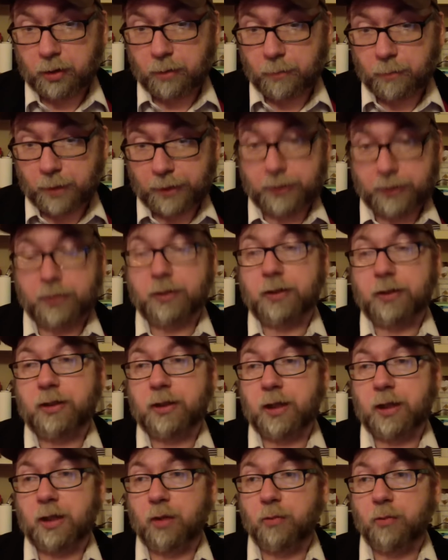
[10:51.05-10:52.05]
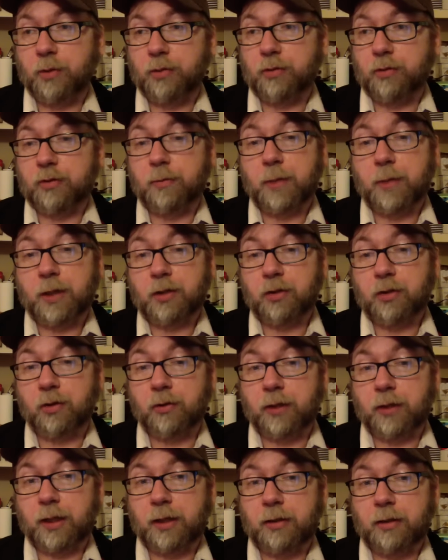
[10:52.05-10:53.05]
making this channel, which was to make sure
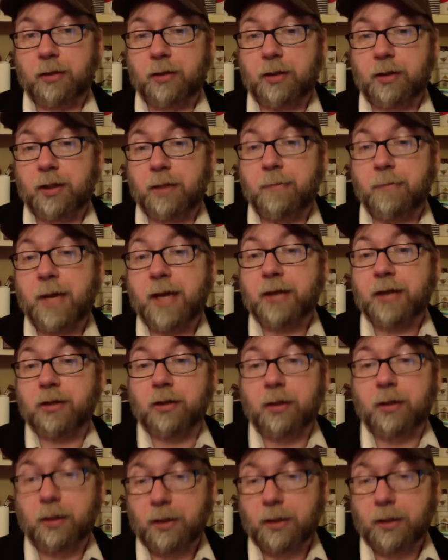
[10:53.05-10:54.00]
that the passion